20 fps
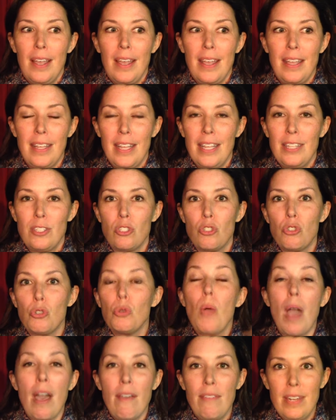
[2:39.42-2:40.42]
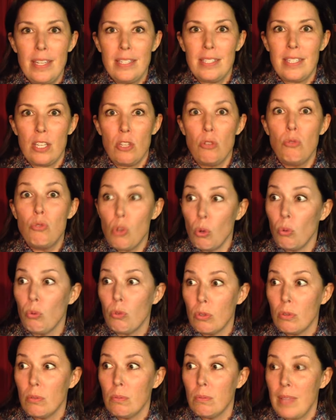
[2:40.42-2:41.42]
it's true evidence that
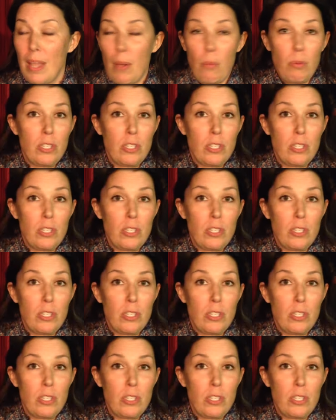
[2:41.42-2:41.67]
that